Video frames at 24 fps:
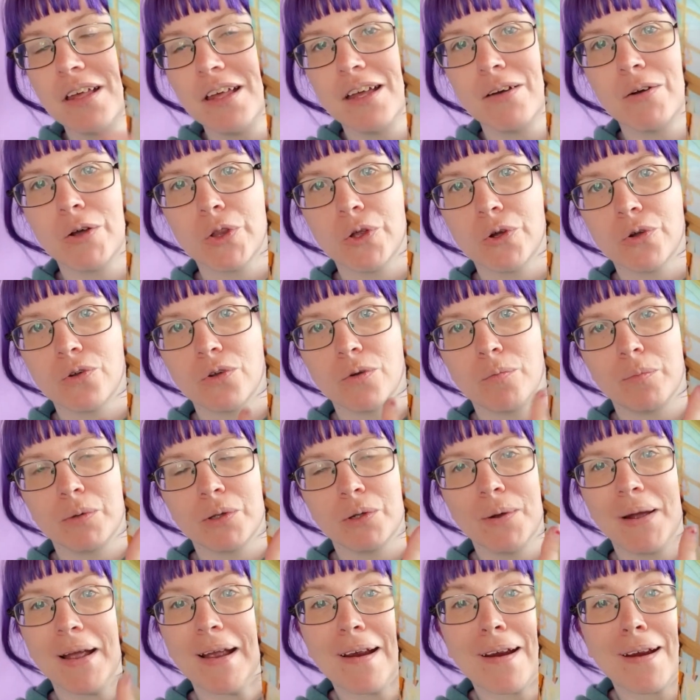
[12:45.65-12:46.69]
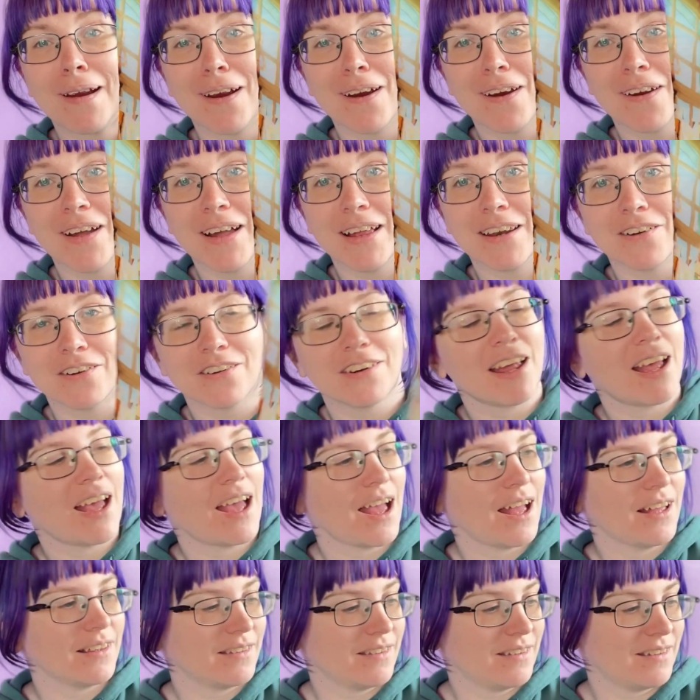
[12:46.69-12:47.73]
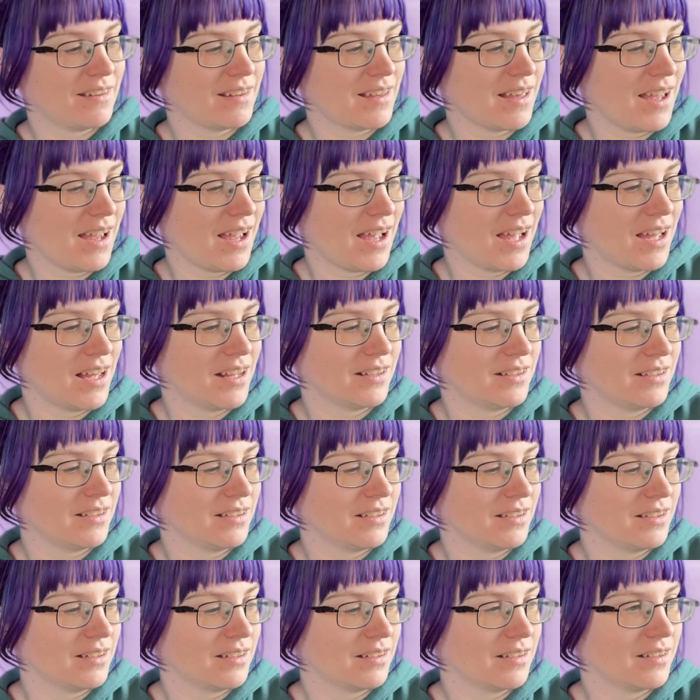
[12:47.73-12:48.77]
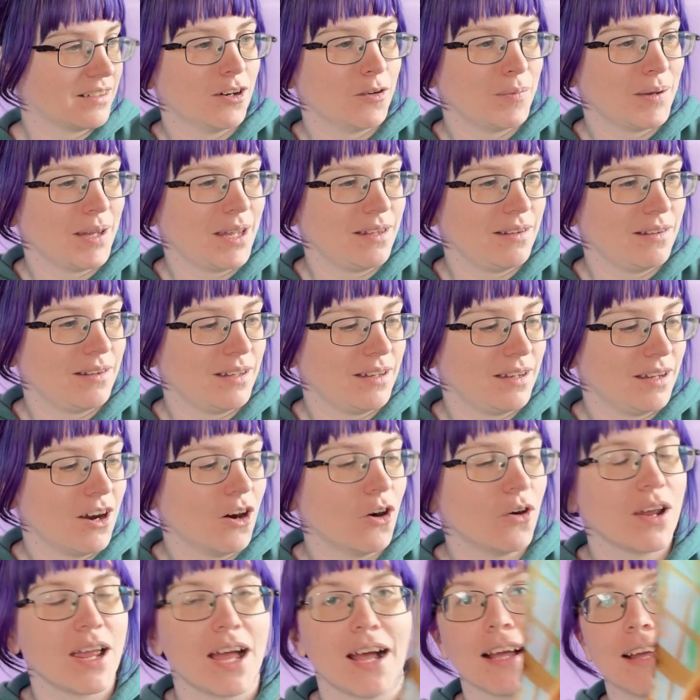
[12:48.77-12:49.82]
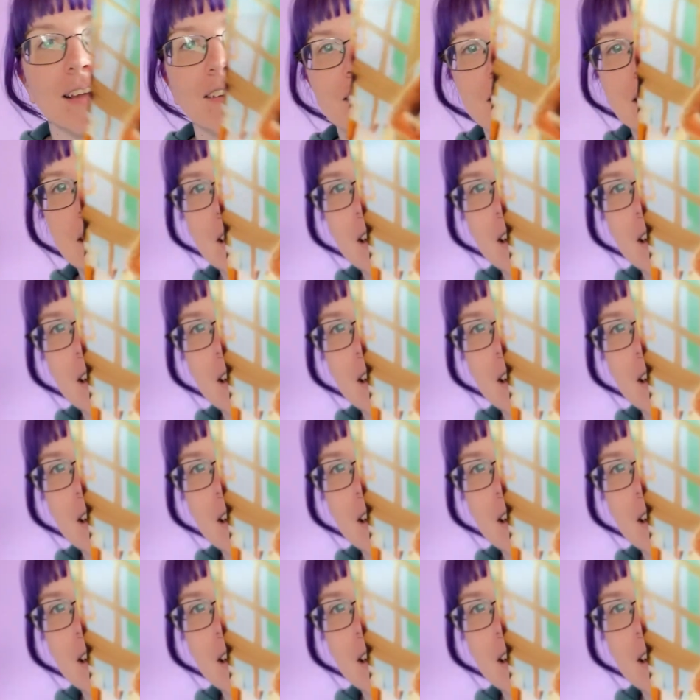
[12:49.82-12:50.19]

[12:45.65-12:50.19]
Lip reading: with her blue hair and her tats and painting. Oh yeah, because she's